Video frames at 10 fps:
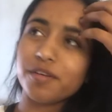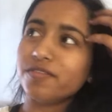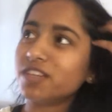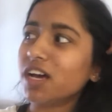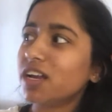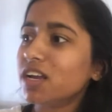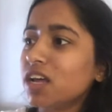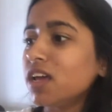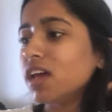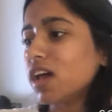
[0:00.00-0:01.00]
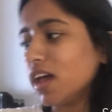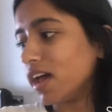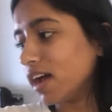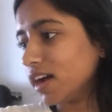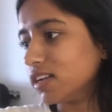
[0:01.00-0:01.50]
we've done,
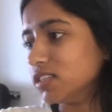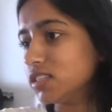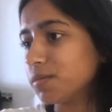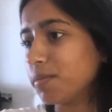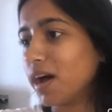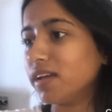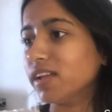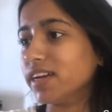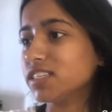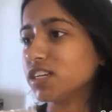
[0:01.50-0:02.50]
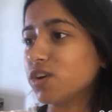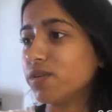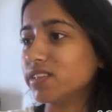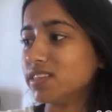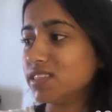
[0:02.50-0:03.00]
and but I'd like to
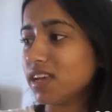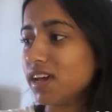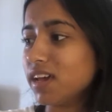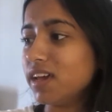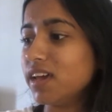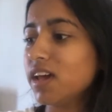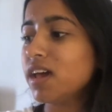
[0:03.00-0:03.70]
quickly say